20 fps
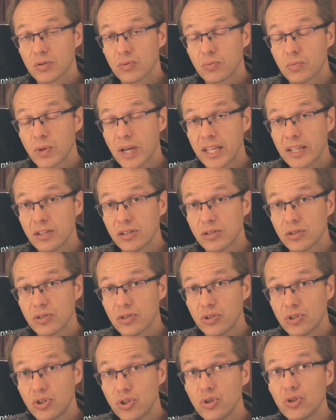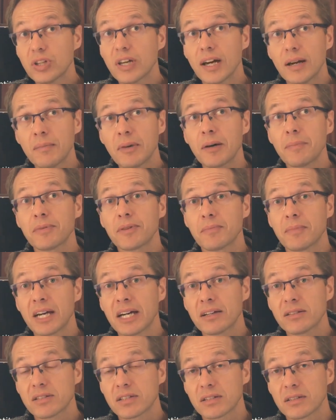when you come up the
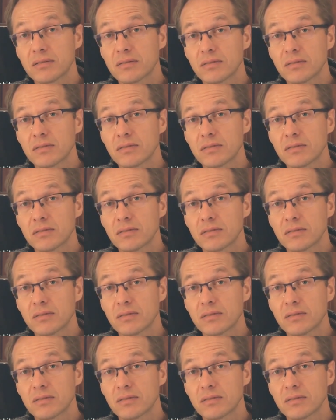mountain,